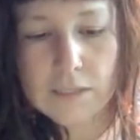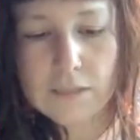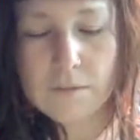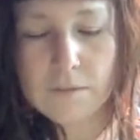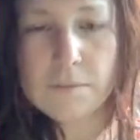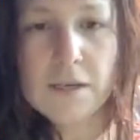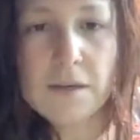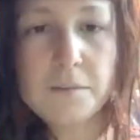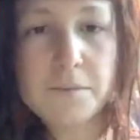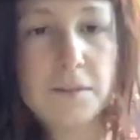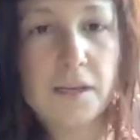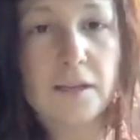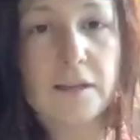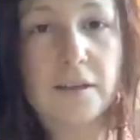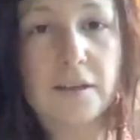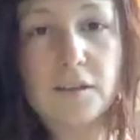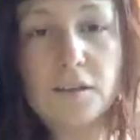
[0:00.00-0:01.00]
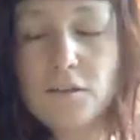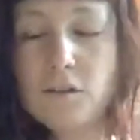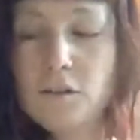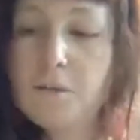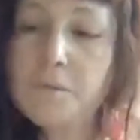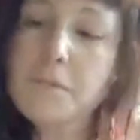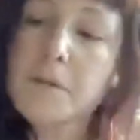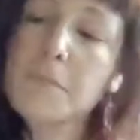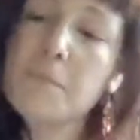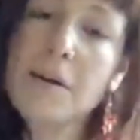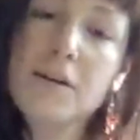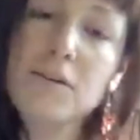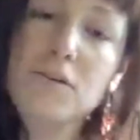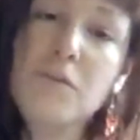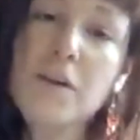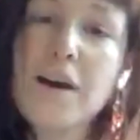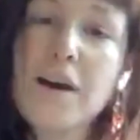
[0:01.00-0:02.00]
Sometimes I like to turn my
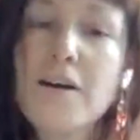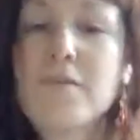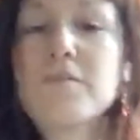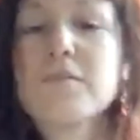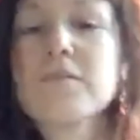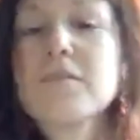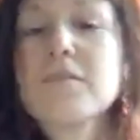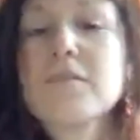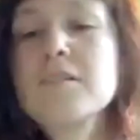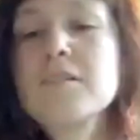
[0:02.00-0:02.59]
page around